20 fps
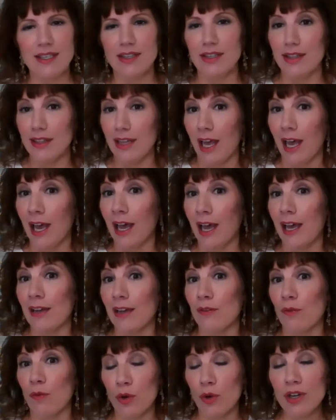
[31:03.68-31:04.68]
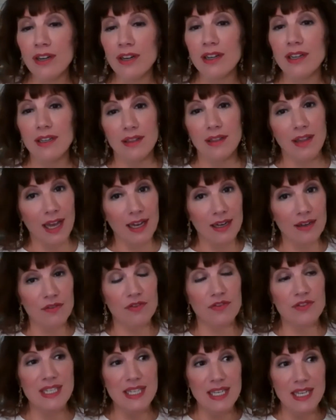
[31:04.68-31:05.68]
a lot of work, a lot of
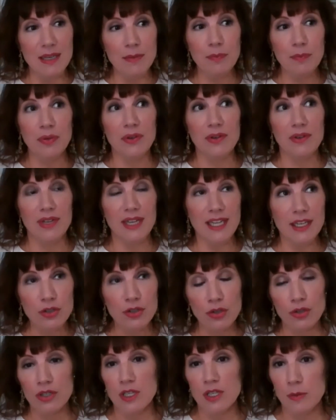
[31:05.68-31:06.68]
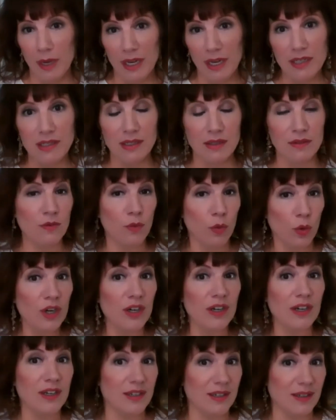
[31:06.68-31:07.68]
deep introspective
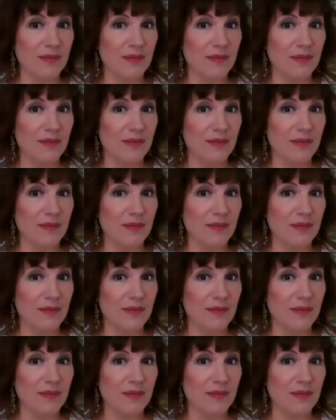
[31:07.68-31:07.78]
work.